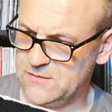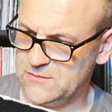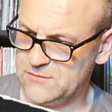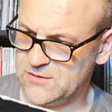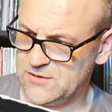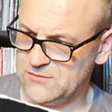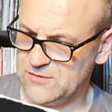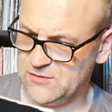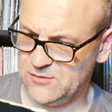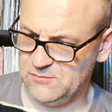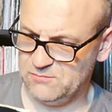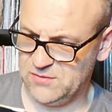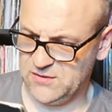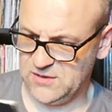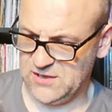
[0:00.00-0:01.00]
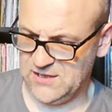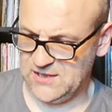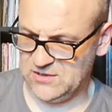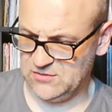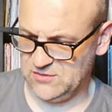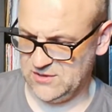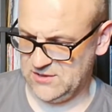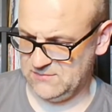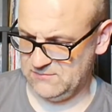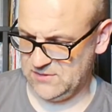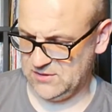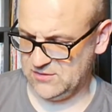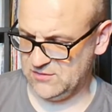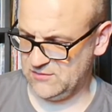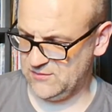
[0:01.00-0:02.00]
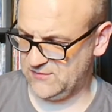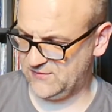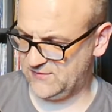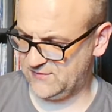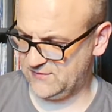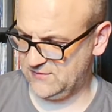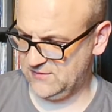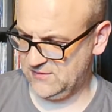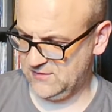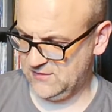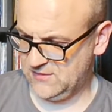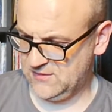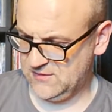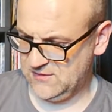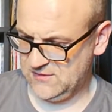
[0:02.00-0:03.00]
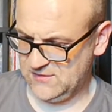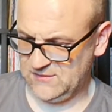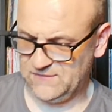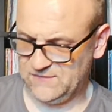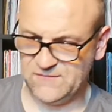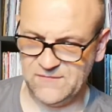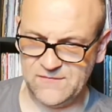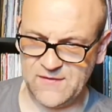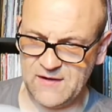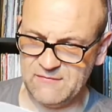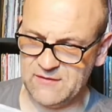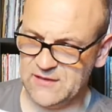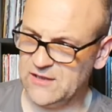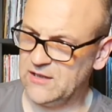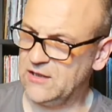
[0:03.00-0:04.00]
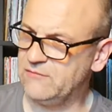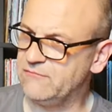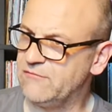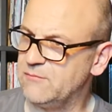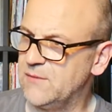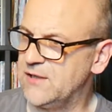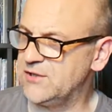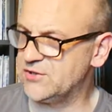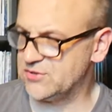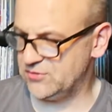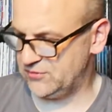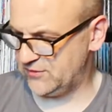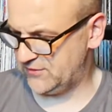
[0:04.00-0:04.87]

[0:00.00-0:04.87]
Don't know who played on it because there's very little information on the